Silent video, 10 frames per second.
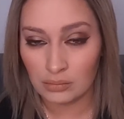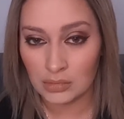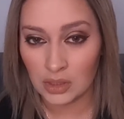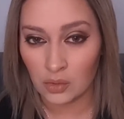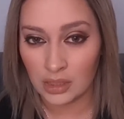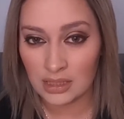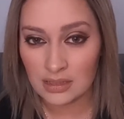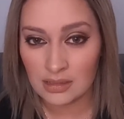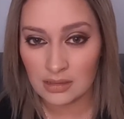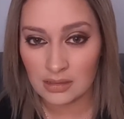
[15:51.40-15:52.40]
creo que en
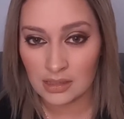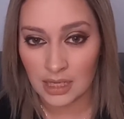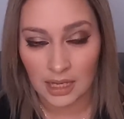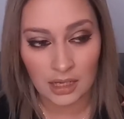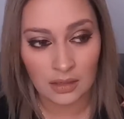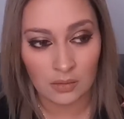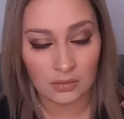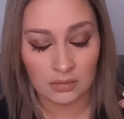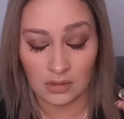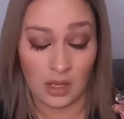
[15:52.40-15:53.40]
100.
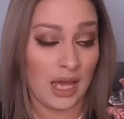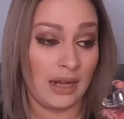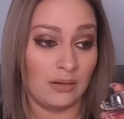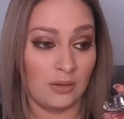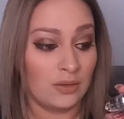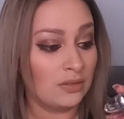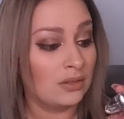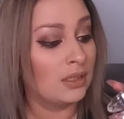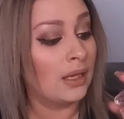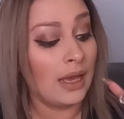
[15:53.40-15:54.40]
No, I don't
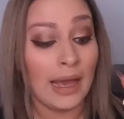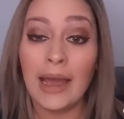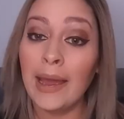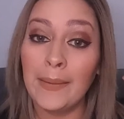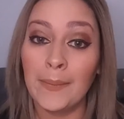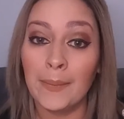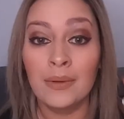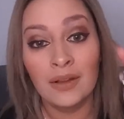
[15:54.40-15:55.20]
know.